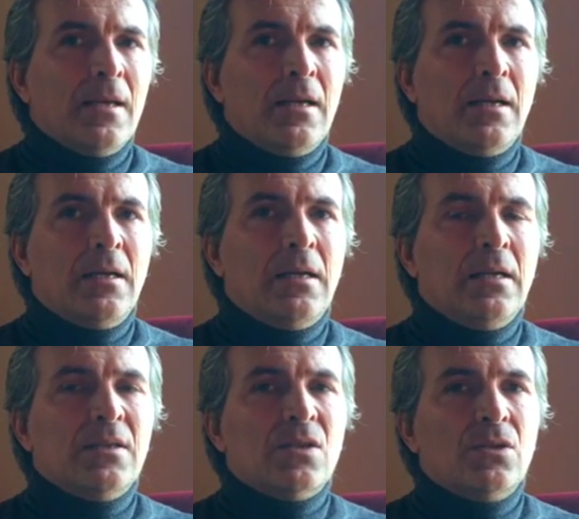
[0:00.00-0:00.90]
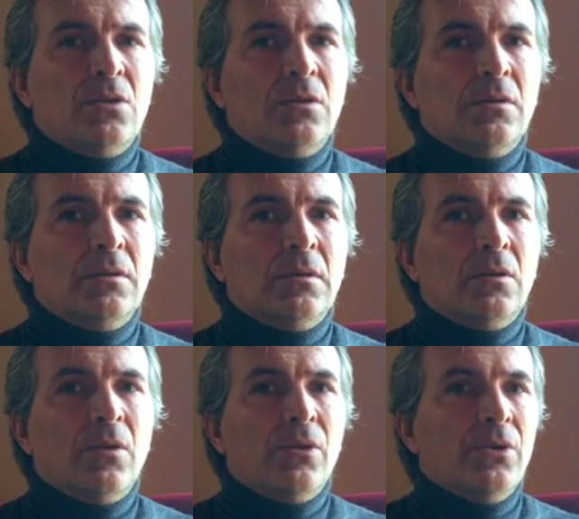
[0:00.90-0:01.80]
And so,
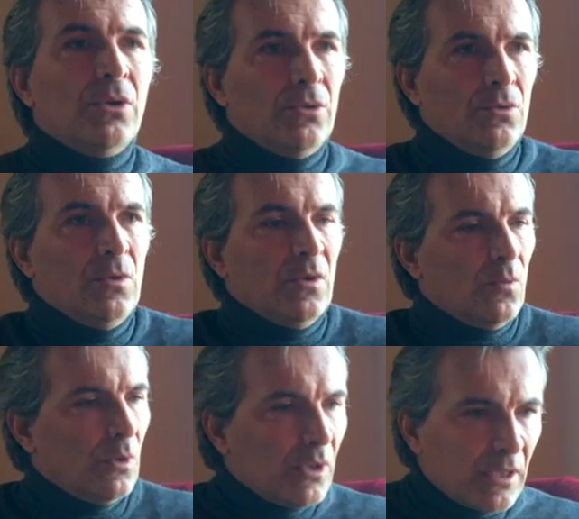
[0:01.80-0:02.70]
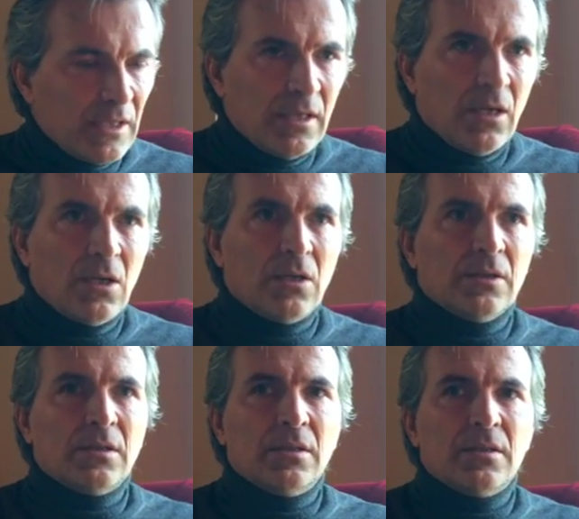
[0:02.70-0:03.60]
although you are working a
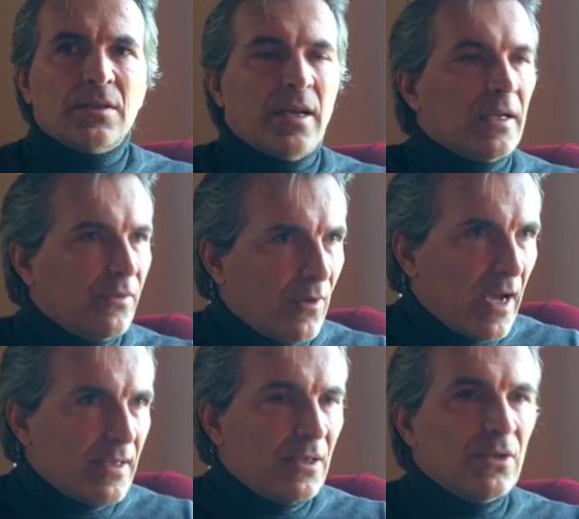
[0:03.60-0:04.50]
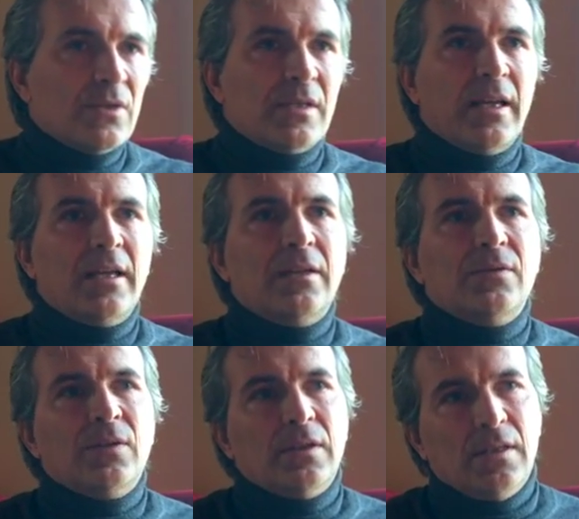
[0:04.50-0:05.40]
lot and sacrificing
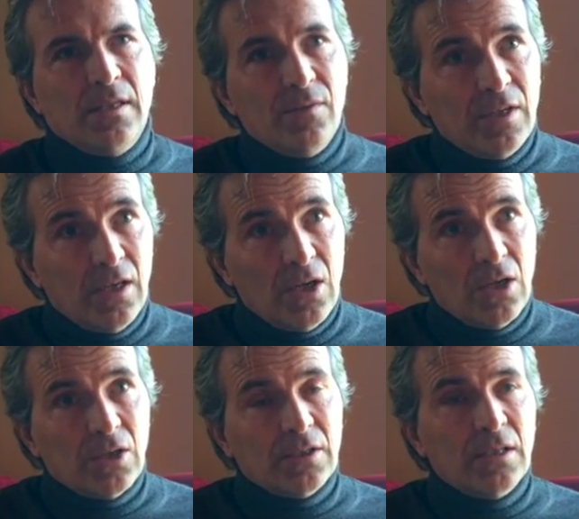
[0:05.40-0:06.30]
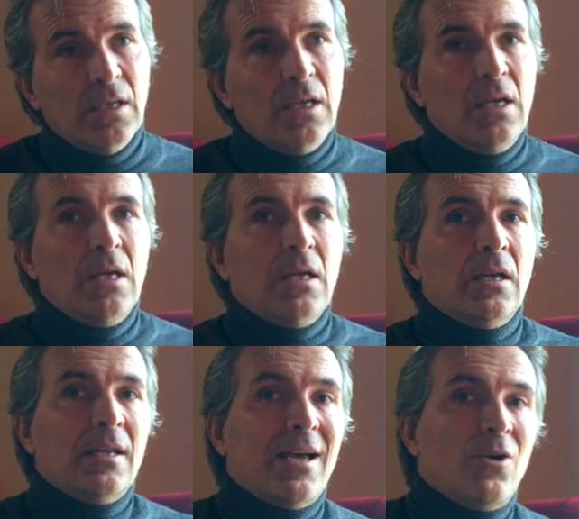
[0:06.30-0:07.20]
yourself and giving a lot,
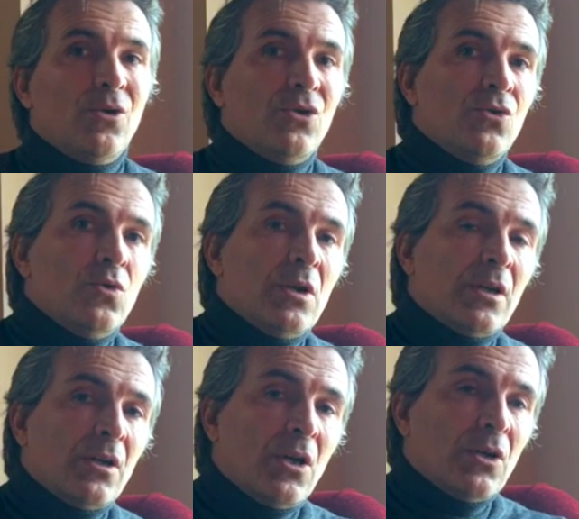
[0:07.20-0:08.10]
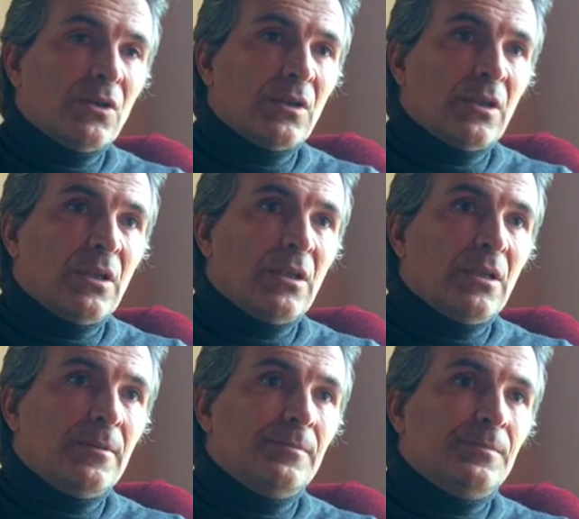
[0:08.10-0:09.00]
and now you are not
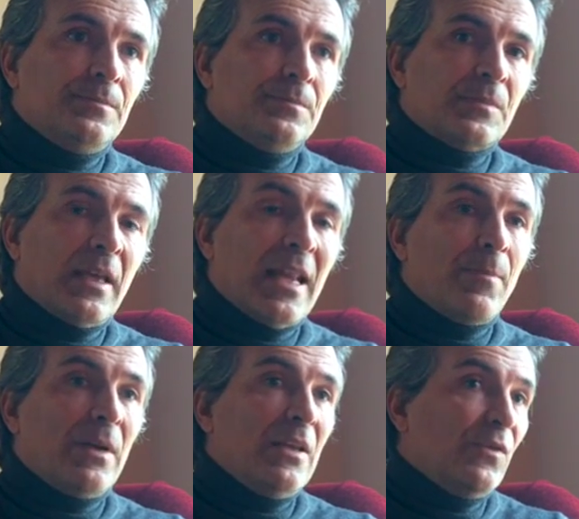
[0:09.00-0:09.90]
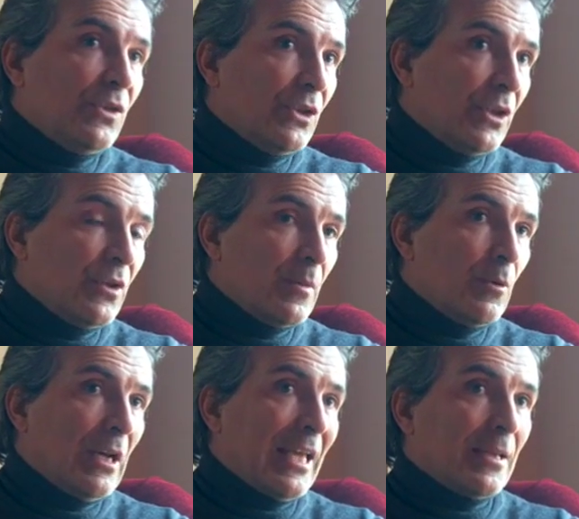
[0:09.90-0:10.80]
an uplifter, you're
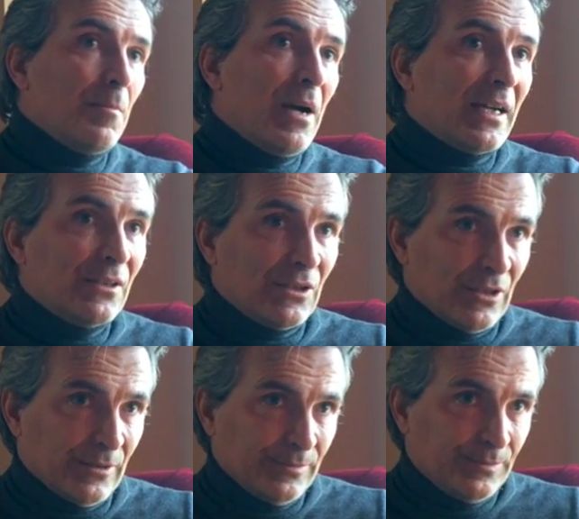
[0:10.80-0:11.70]
more like a martyr.